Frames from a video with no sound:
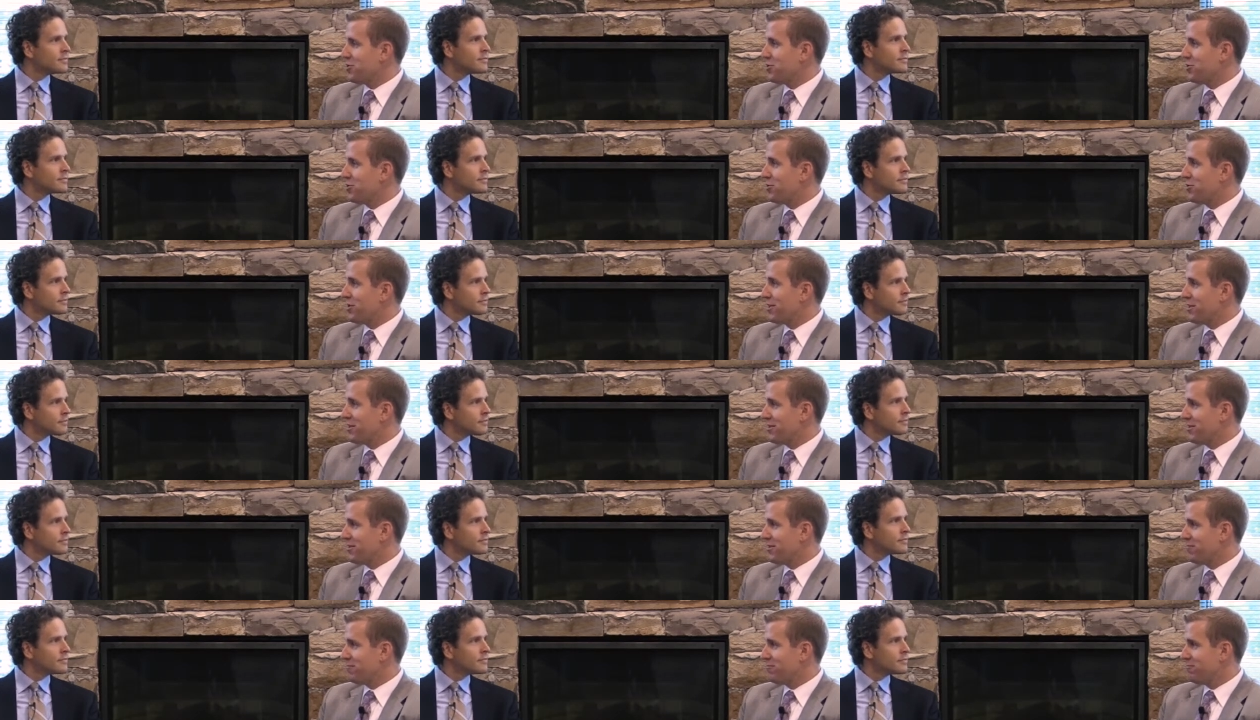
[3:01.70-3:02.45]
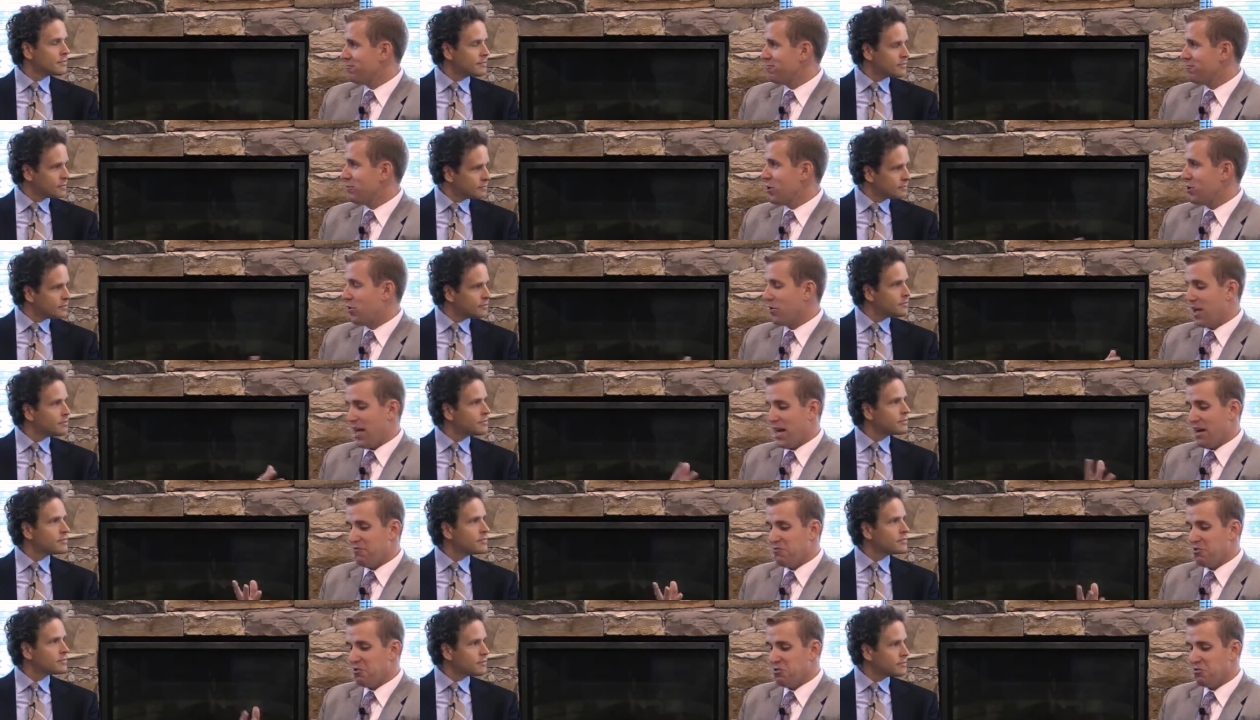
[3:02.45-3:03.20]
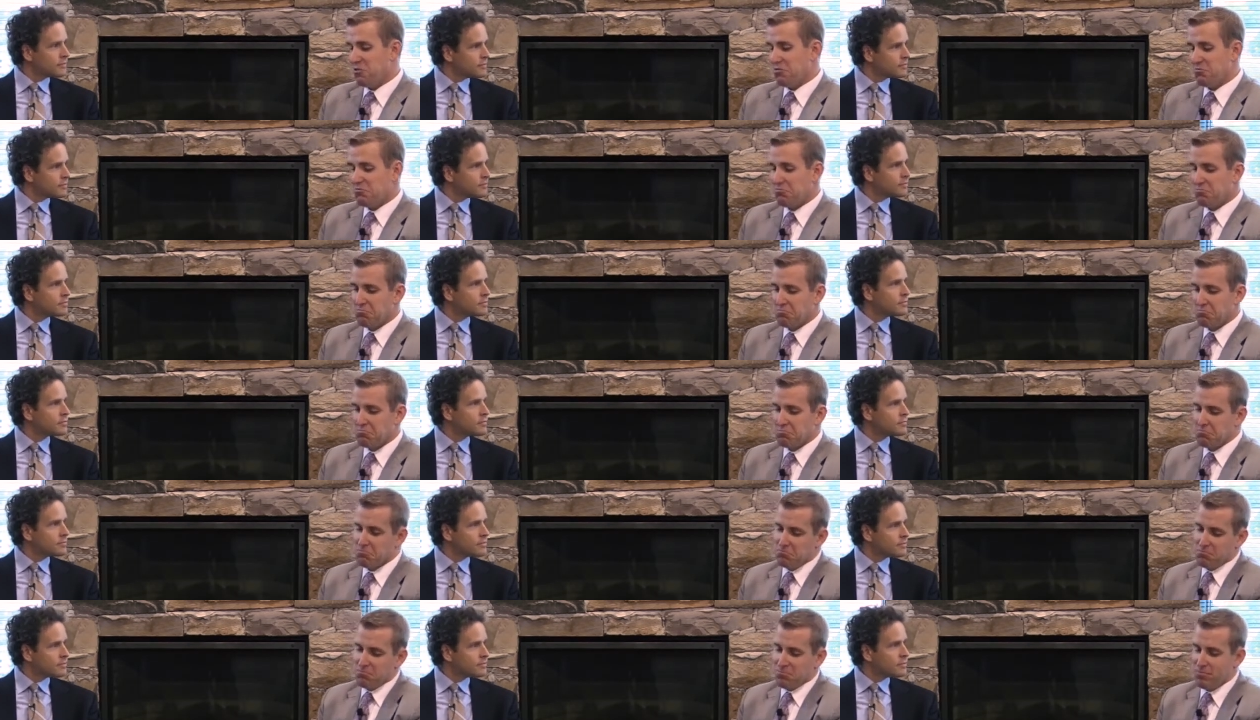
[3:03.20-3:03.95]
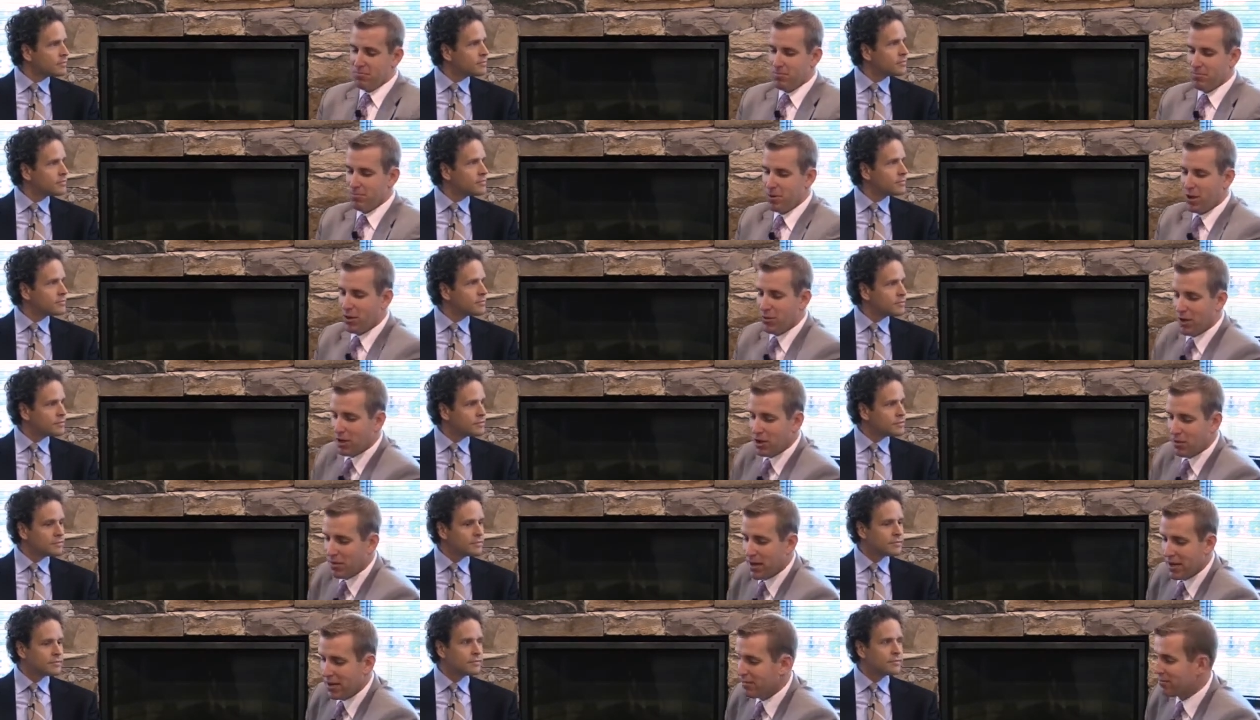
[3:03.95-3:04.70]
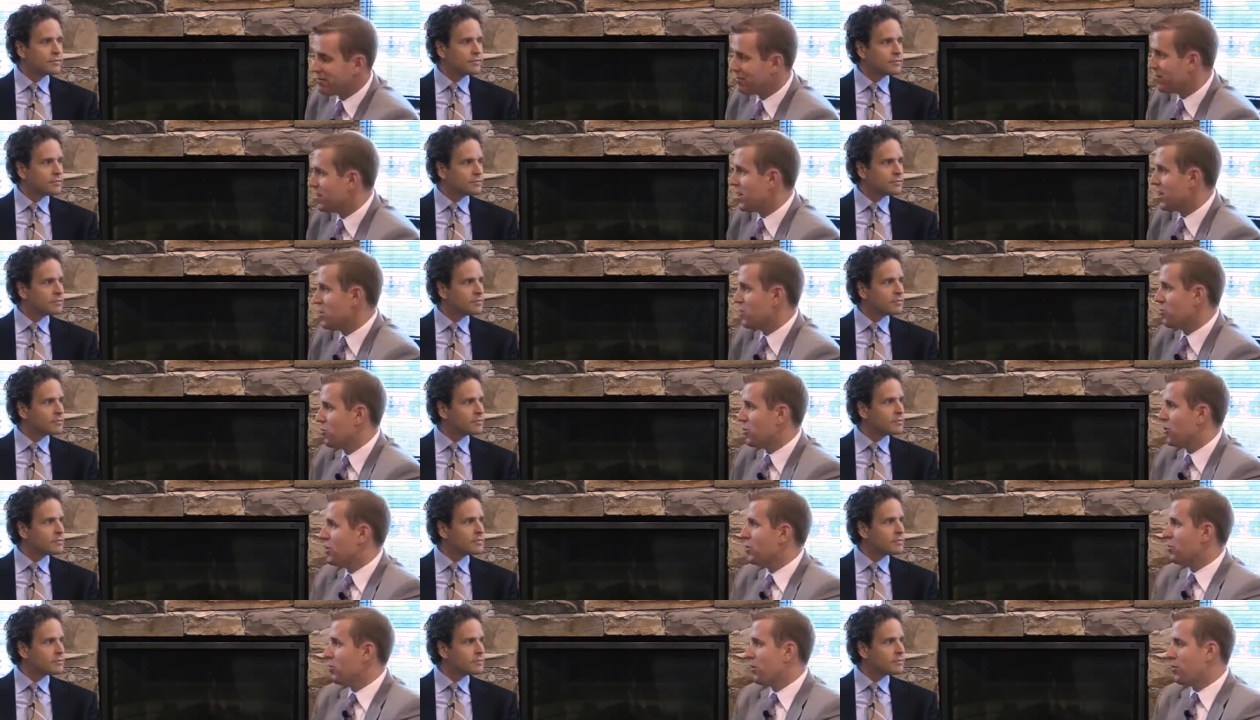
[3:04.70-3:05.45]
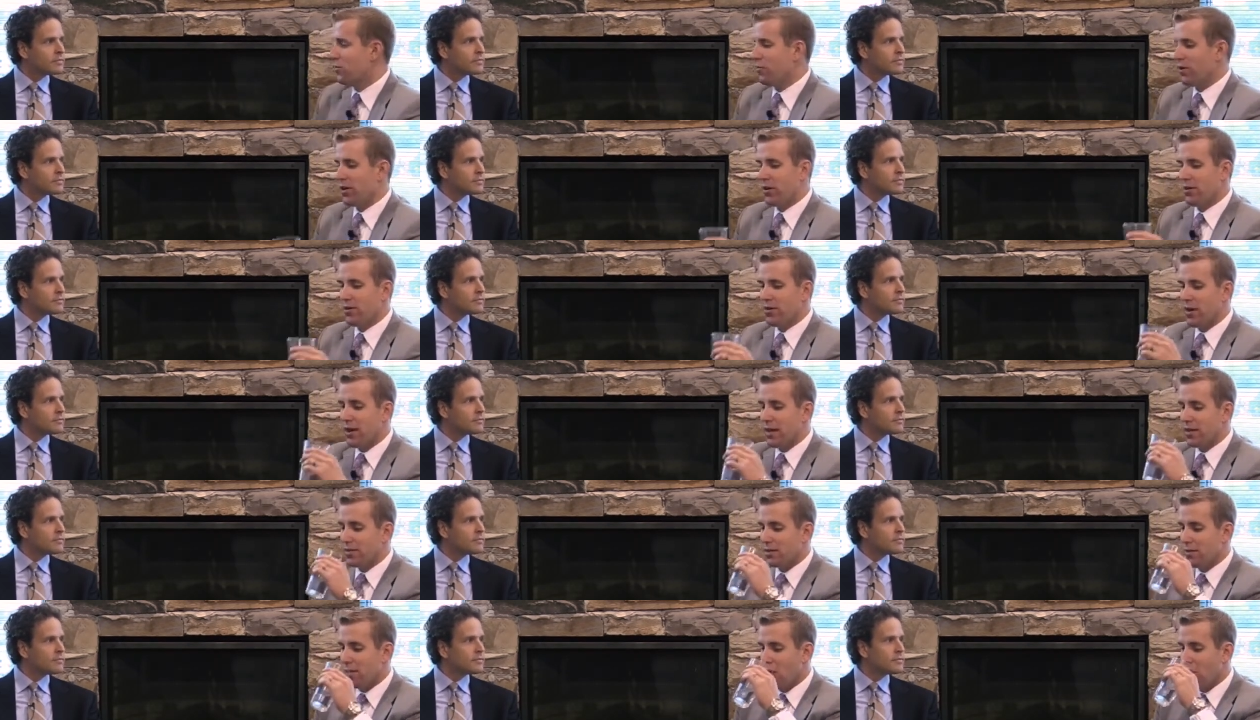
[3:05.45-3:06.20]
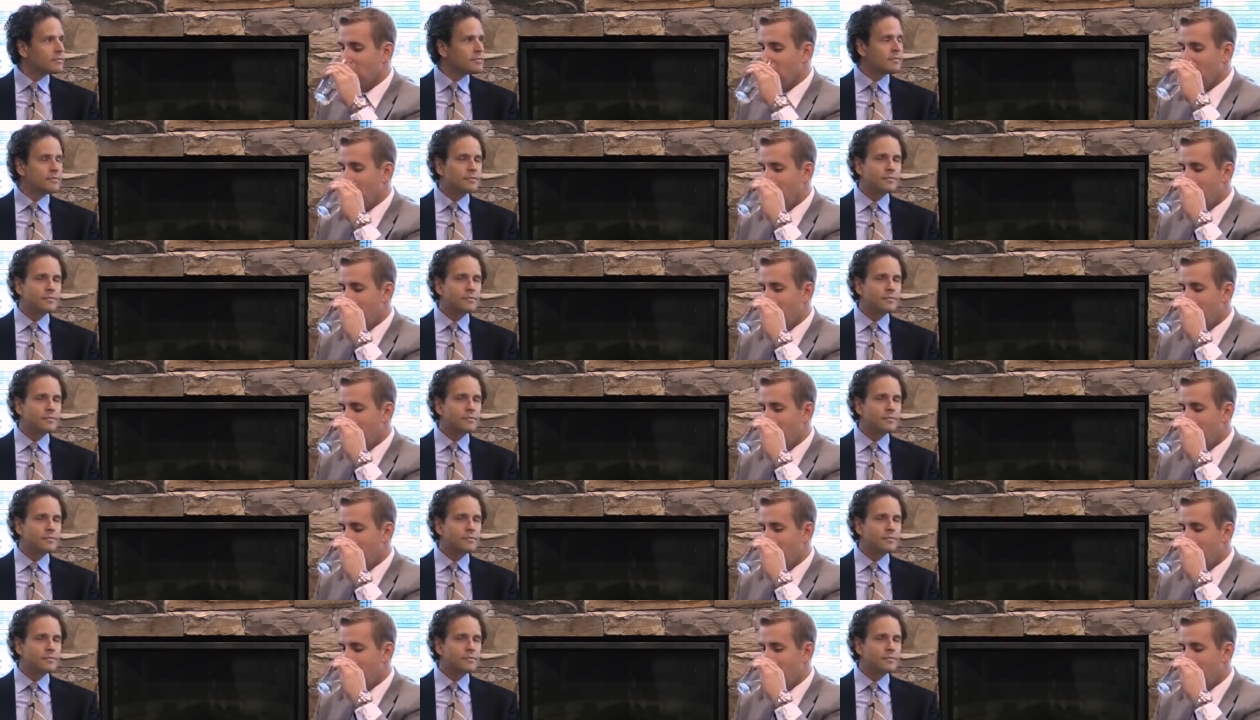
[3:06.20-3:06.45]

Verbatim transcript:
Speaker 1: is you do this. You don't have to, but I recommend that you would. What, what are your thoughts?